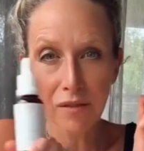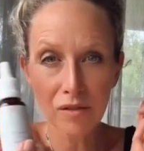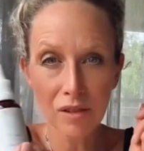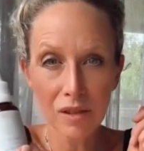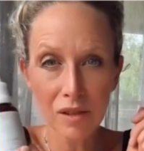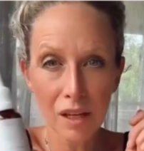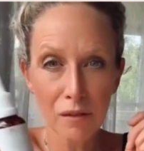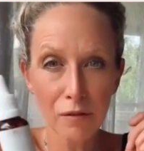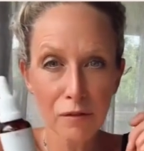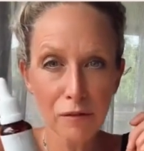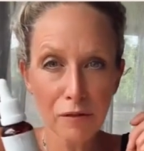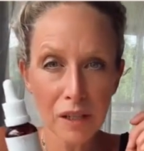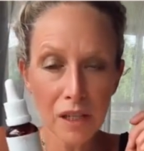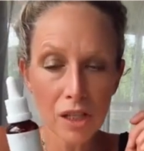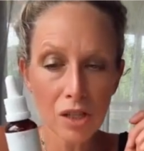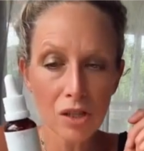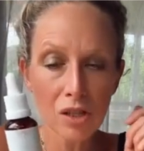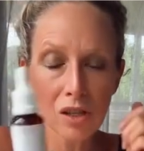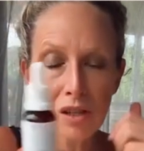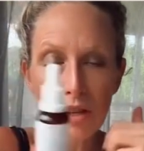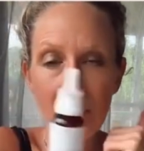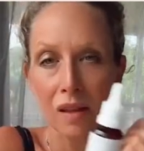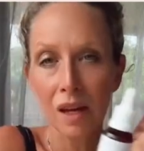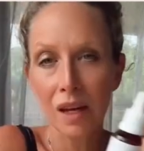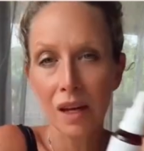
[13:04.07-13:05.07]
after they
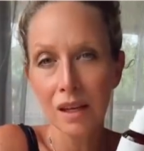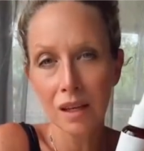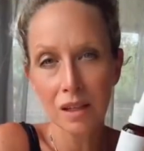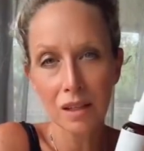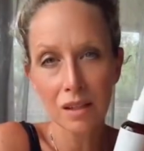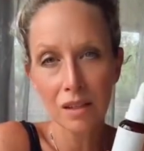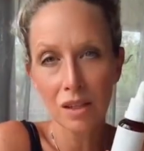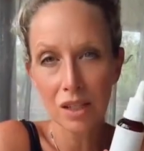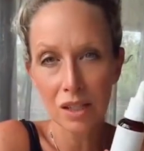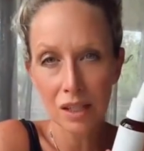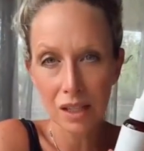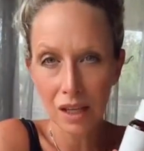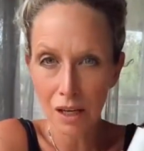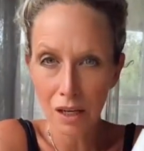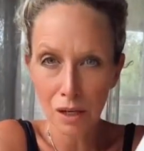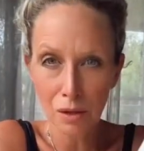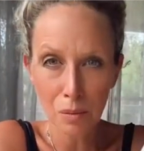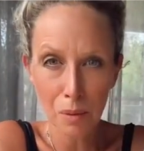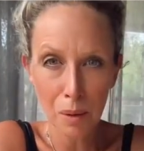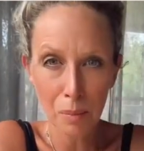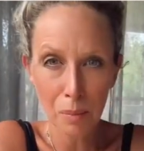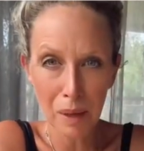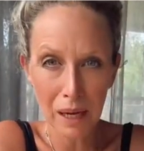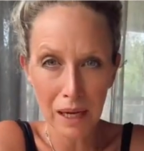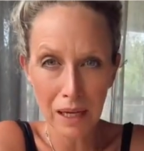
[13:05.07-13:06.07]
finish, and then they can just get
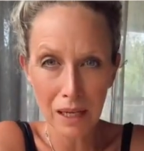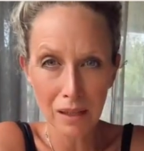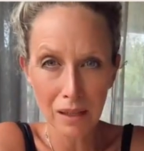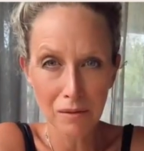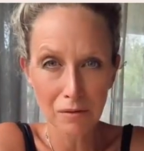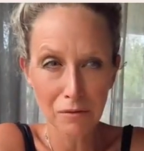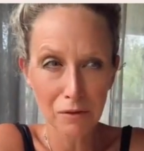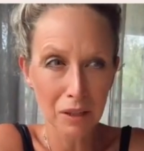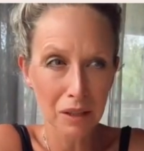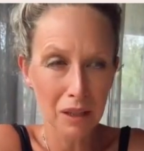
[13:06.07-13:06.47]
a repeat